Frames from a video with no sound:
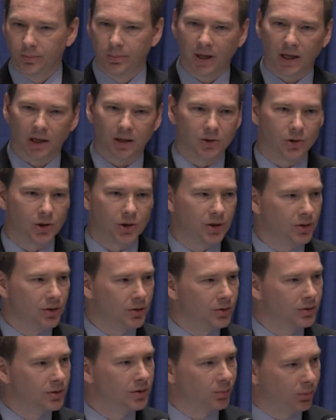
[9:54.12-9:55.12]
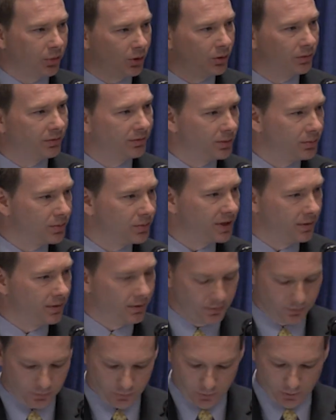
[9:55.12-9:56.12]
pick and choose, pull from
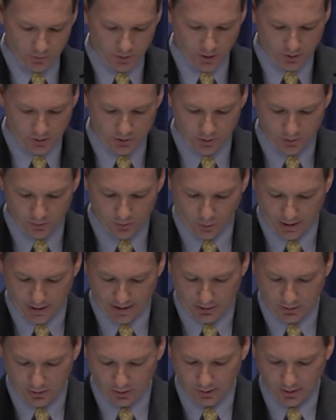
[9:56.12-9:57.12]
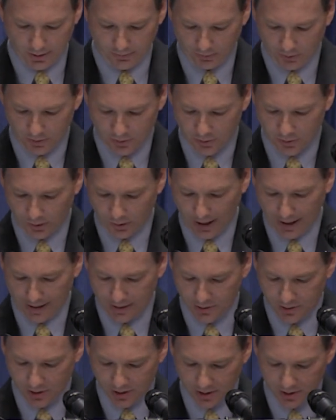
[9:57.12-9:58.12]
those 22 different
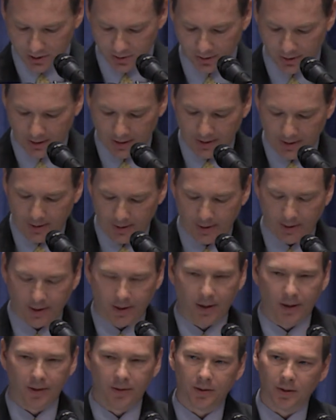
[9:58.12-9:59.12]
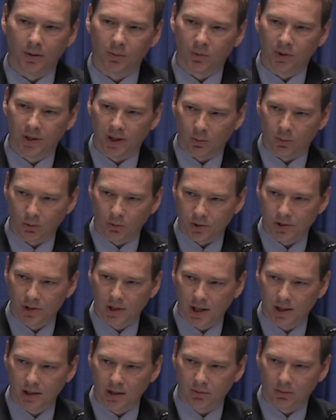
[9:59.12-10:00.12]
strategies uh, that we're
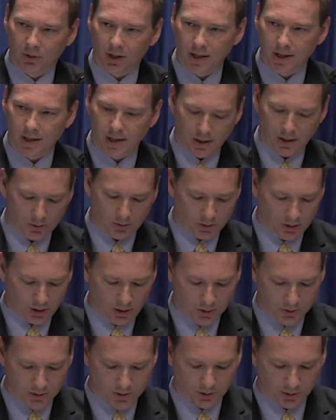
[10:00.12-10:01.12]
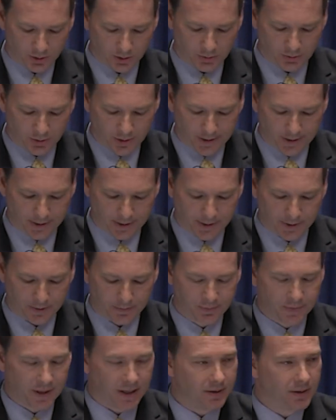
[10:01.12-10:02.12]
studying right now closer,
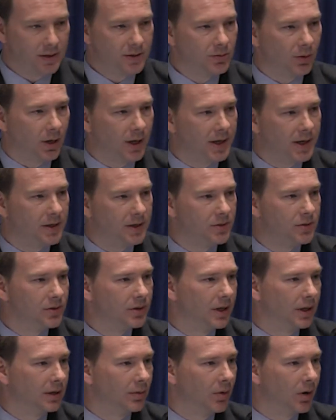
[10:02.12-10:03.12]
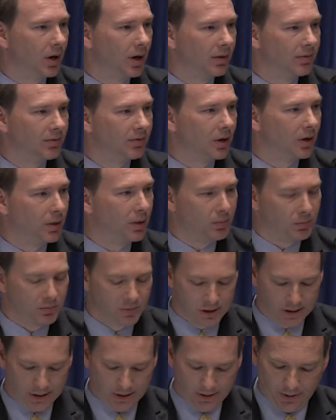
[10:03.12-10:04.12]
uh, and these range anywhere from
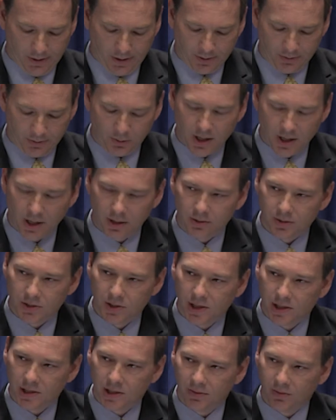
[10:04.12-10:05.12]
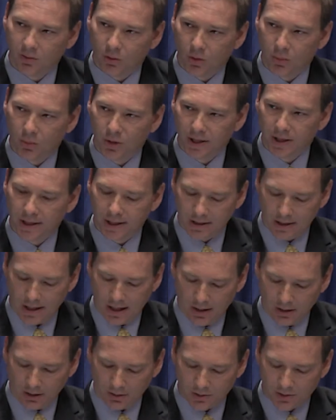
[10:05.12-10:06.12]
uh, $364 million to
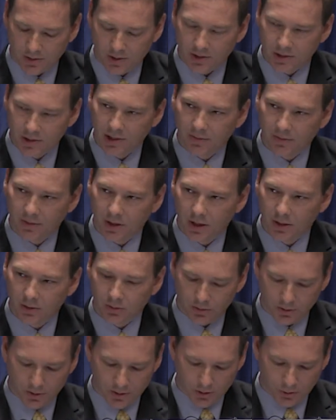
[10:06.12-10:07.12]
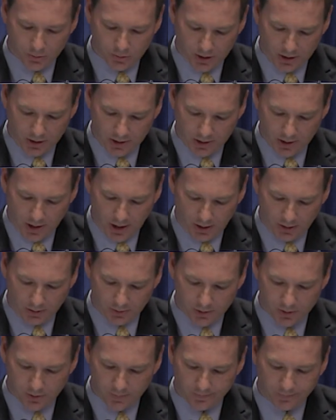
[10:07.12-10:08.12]
$702 million.
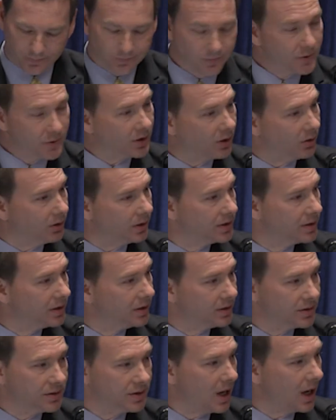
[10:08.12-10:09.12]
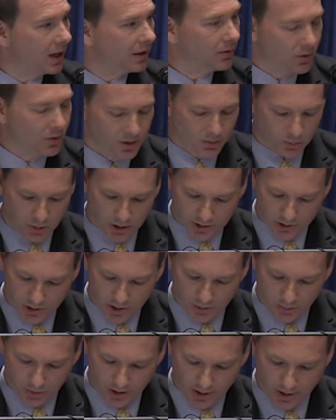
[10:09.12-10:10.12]
So it's, it's not going to be a
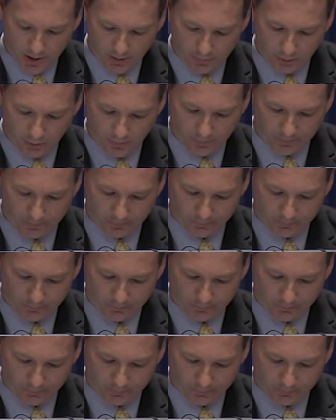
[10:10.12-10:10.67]
cheap endeavor.